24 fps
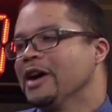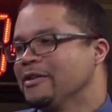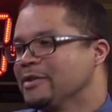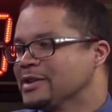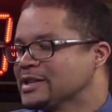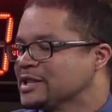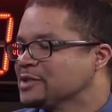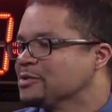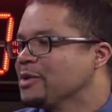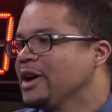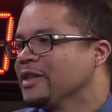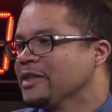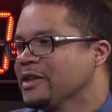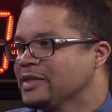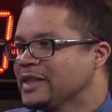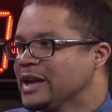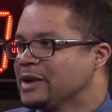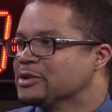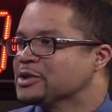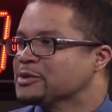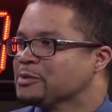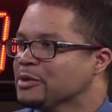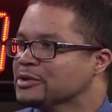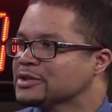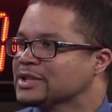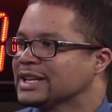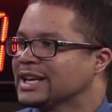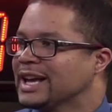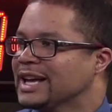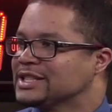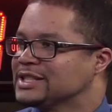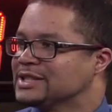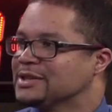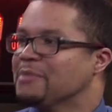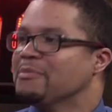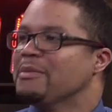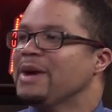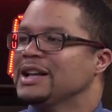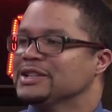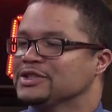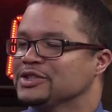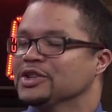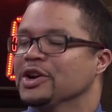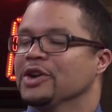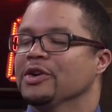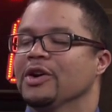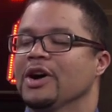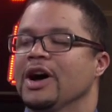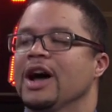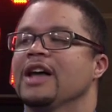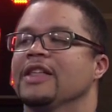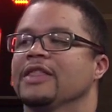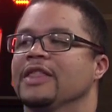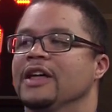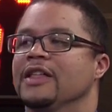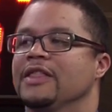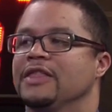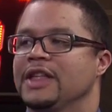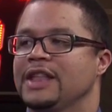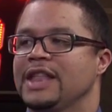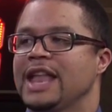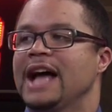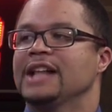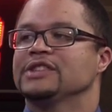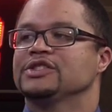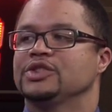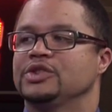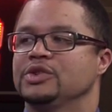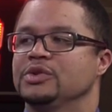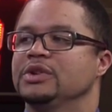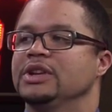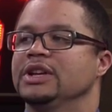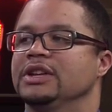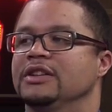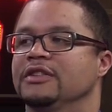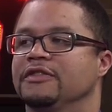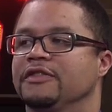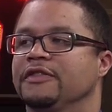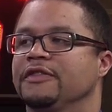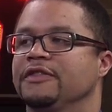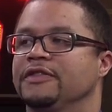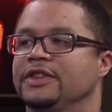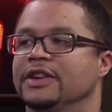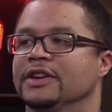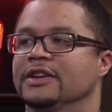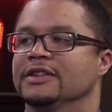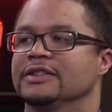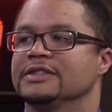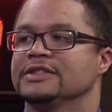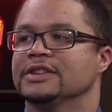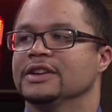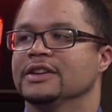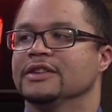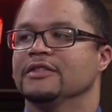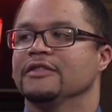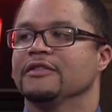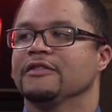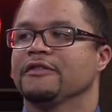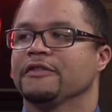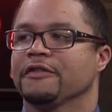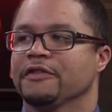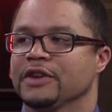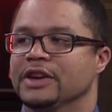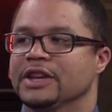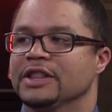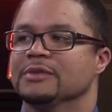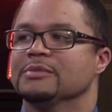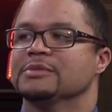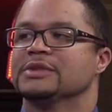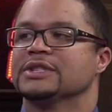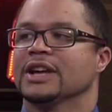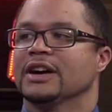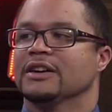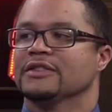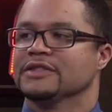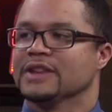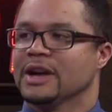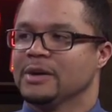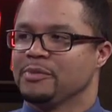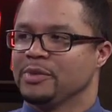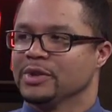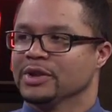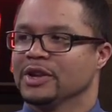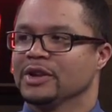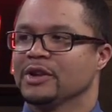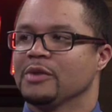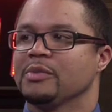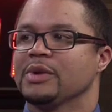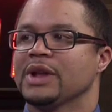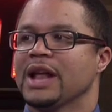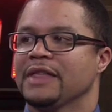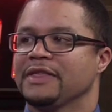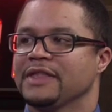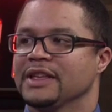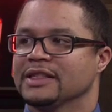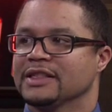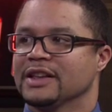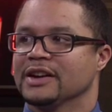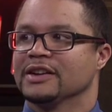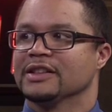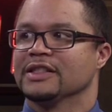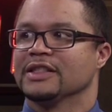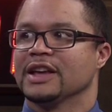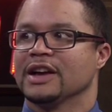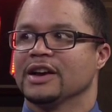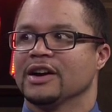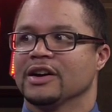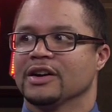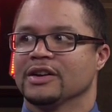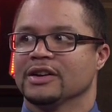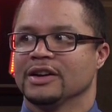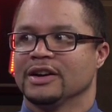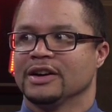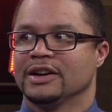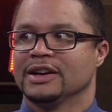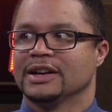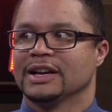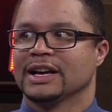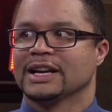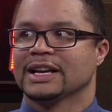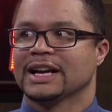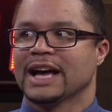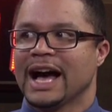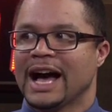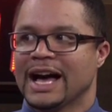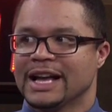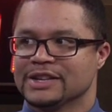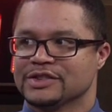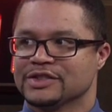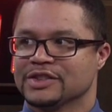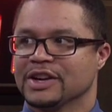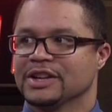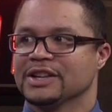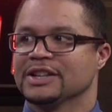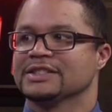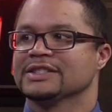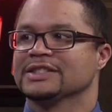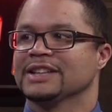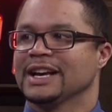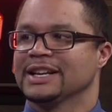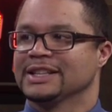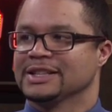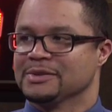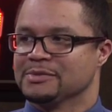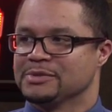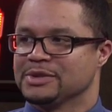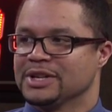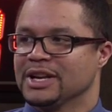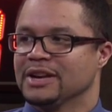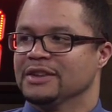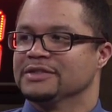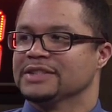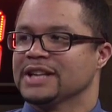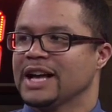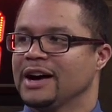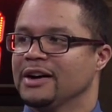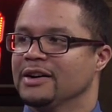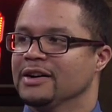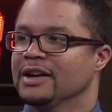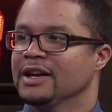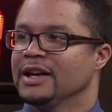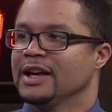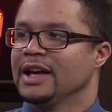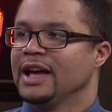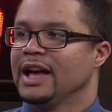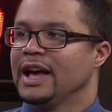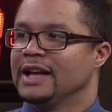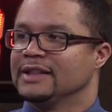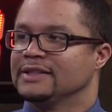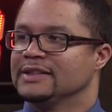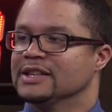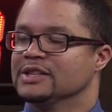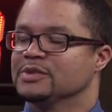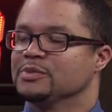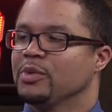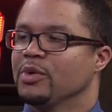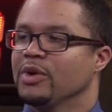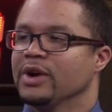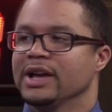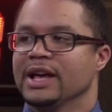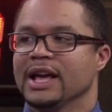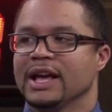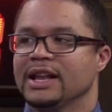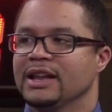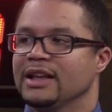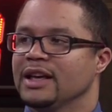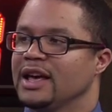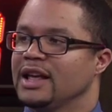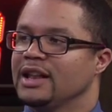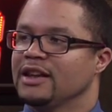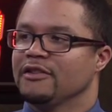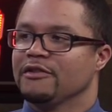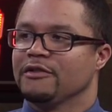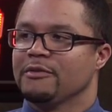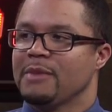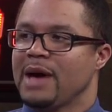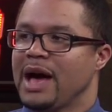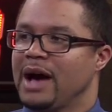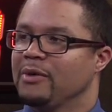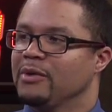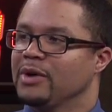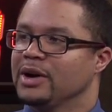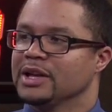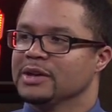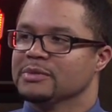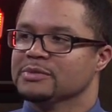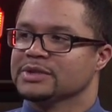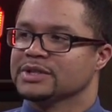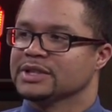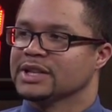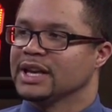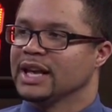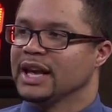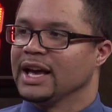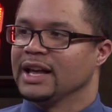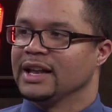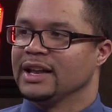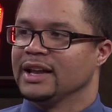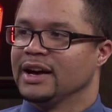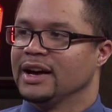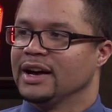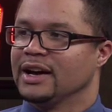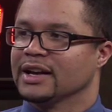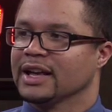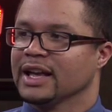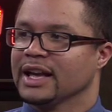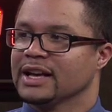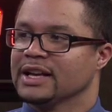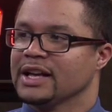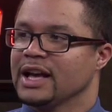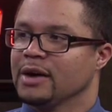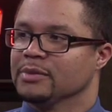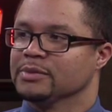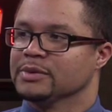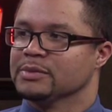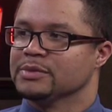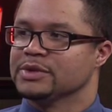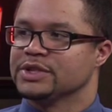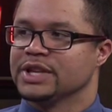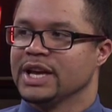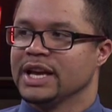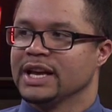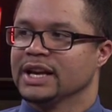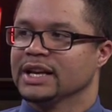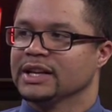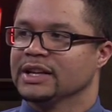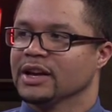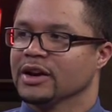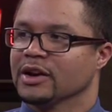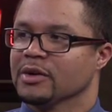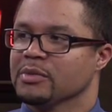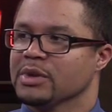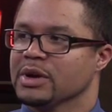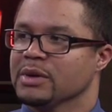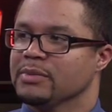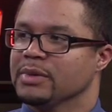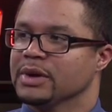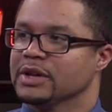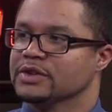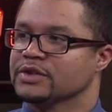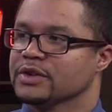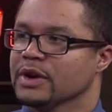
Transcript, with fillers: every, well, that they were supposed to catch the yeah. Nats. So the, the Nats do need to, to, to free themselves up a little bit. I think they're they're kind of starting to psych themselves out at this point. And, and if Matt Williams can uh, can't help them shake it, they're going to be in big